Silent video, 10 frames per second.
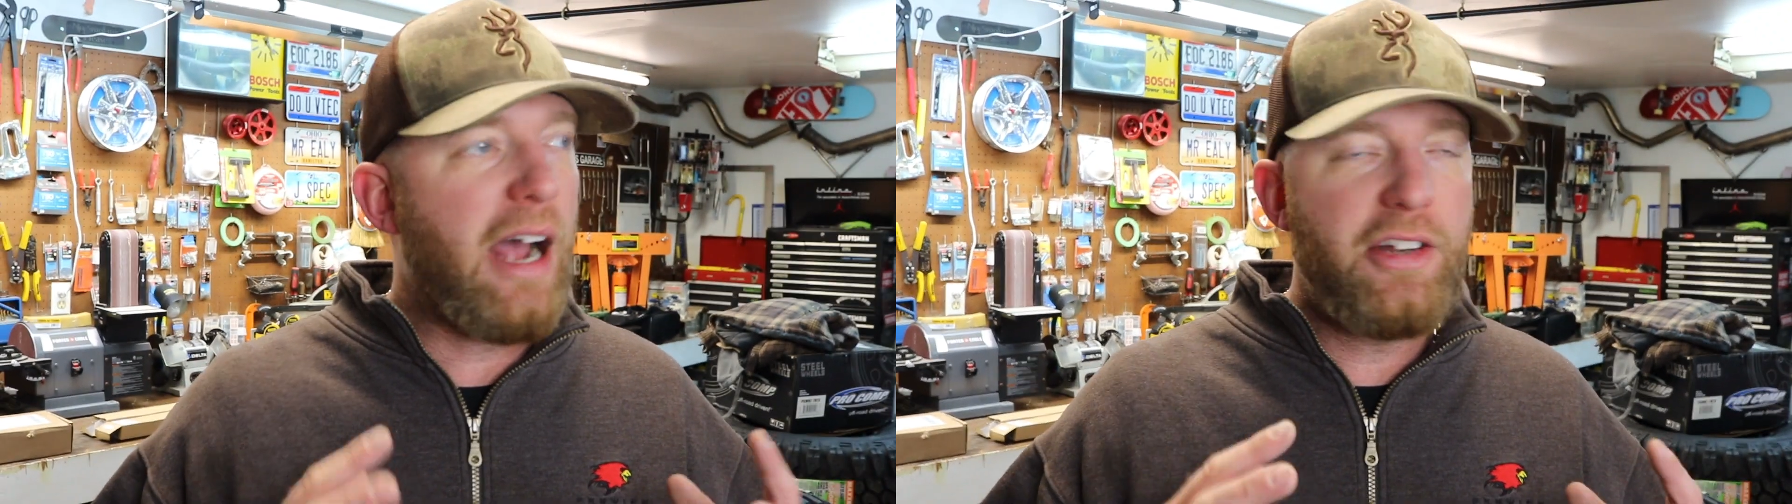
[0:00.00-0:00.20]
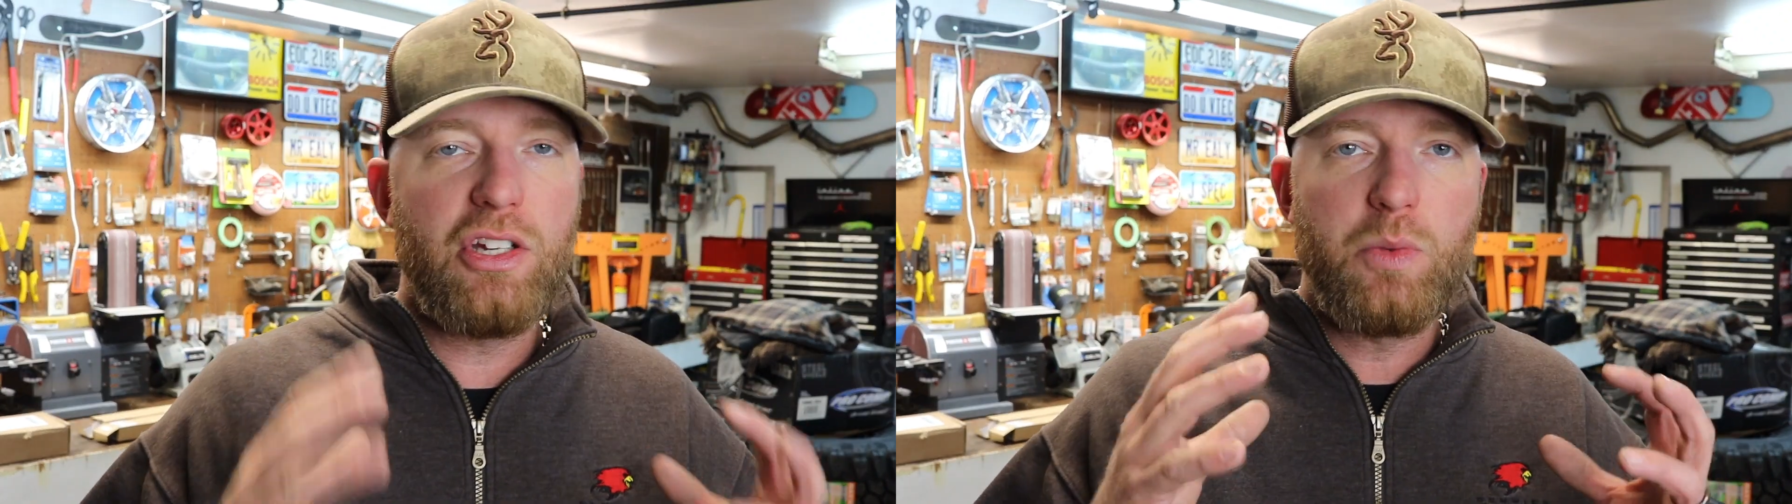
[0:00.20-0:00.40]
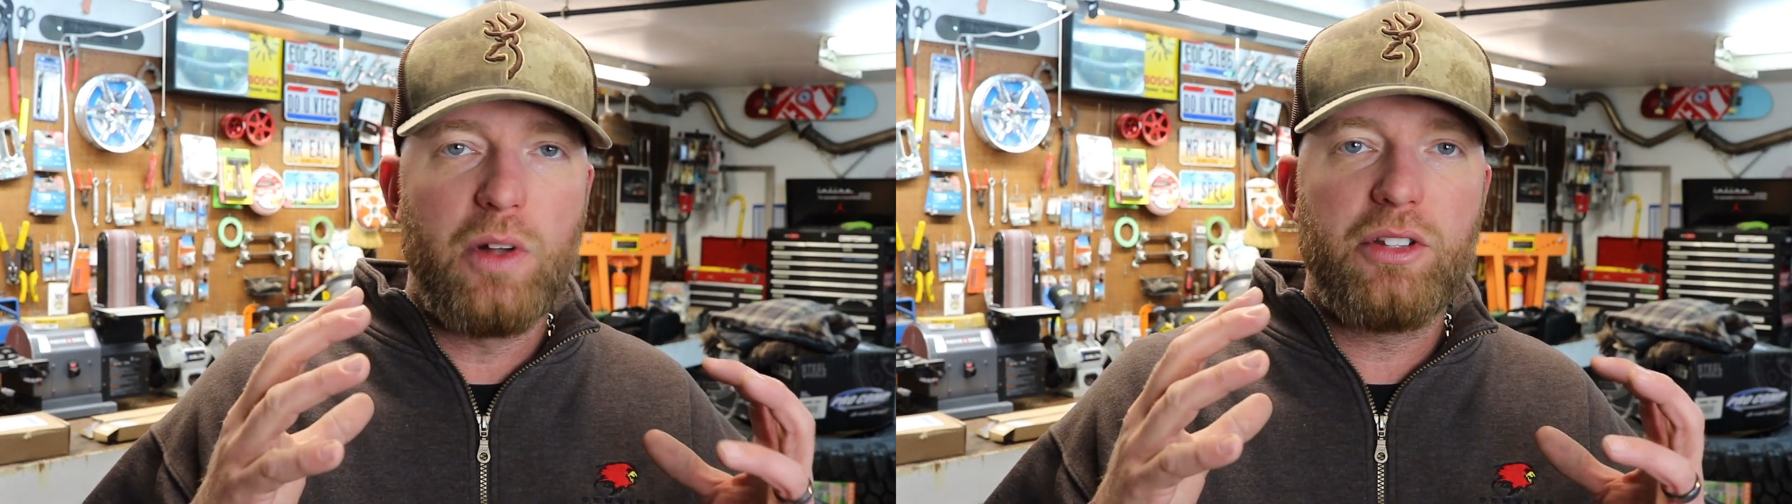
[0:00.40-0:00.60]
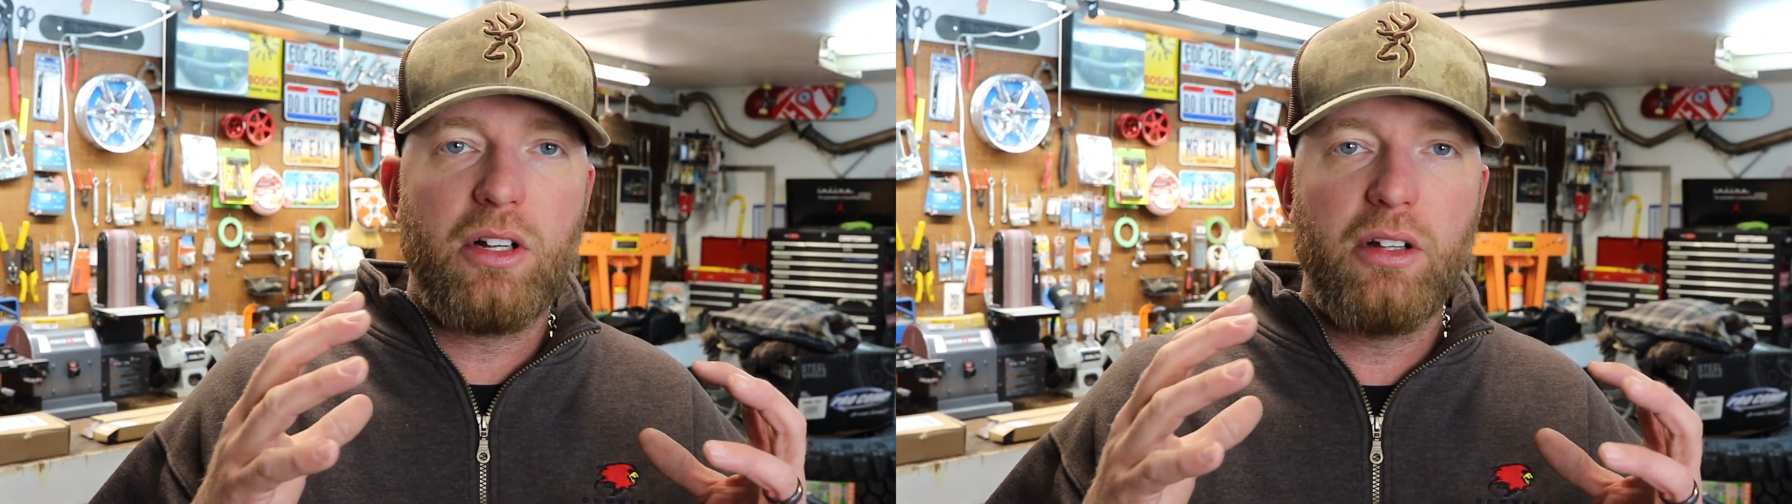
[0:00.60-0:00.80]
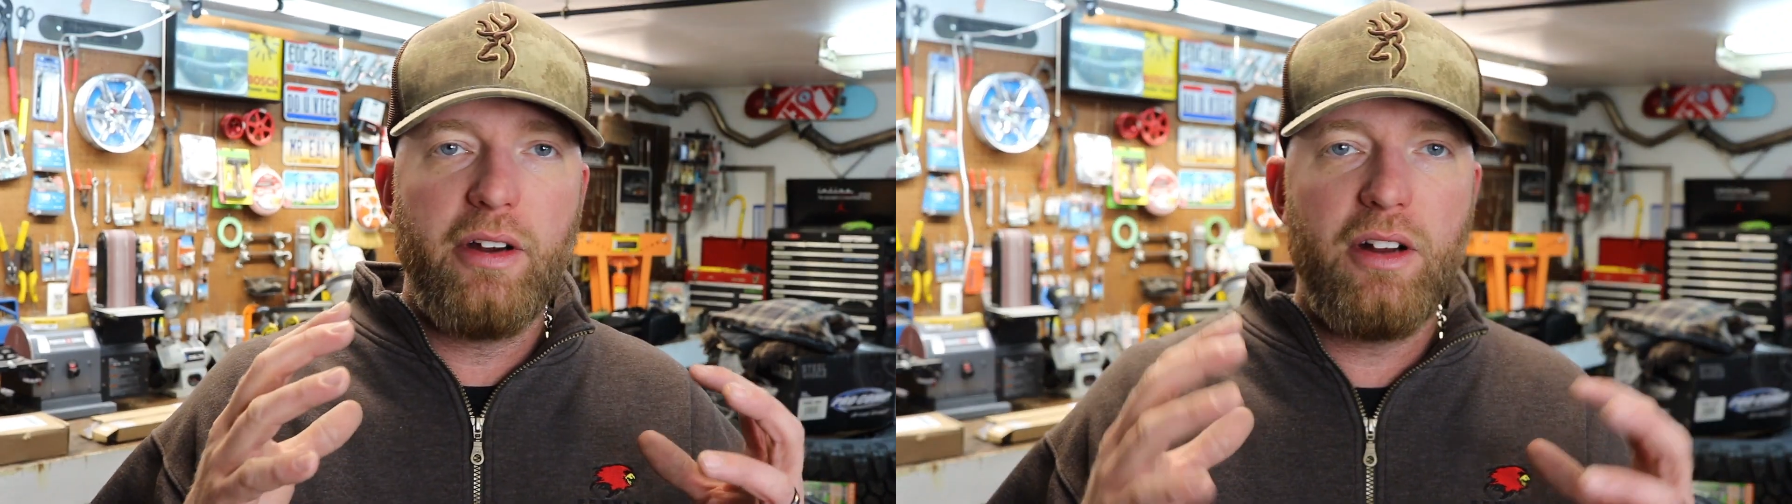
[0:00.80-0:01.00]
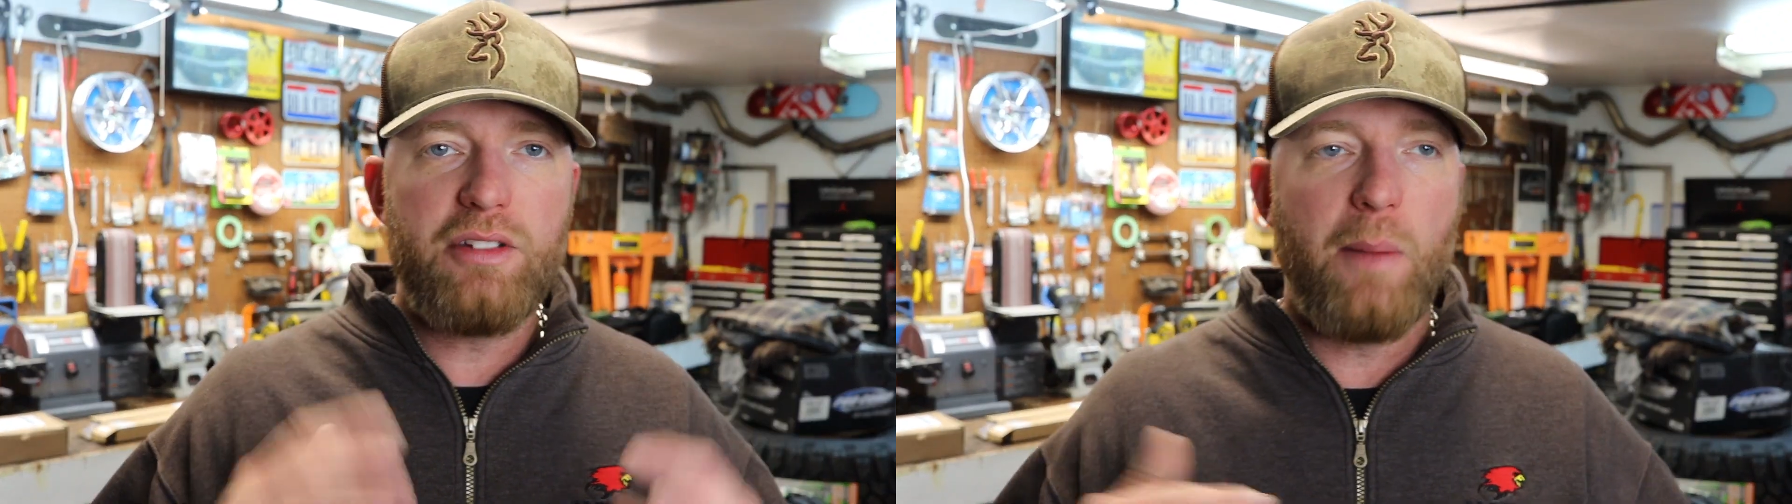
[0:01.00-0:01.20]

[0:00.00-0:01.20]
I just want the clearance.